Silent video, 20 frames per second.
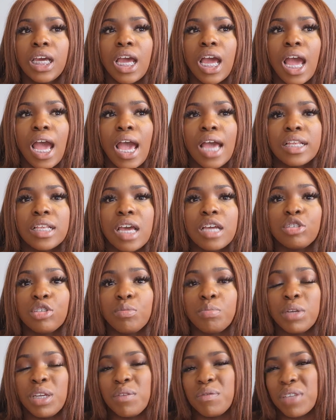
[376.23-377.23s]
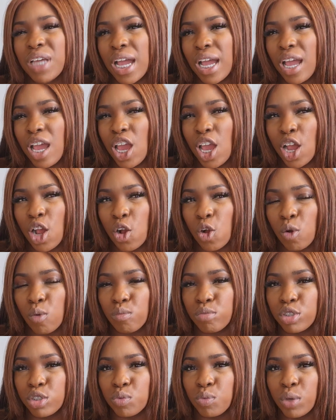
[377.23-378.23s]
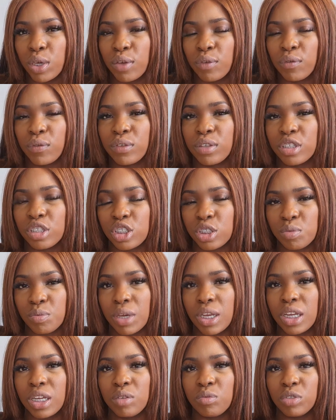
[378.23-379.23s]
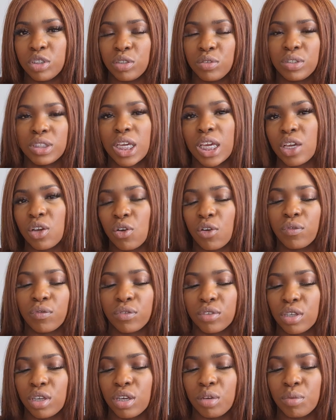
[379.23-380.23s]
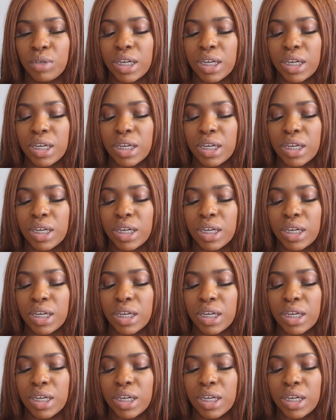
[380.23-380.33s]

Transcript: And I do believe that helps with the swelling when you take off the,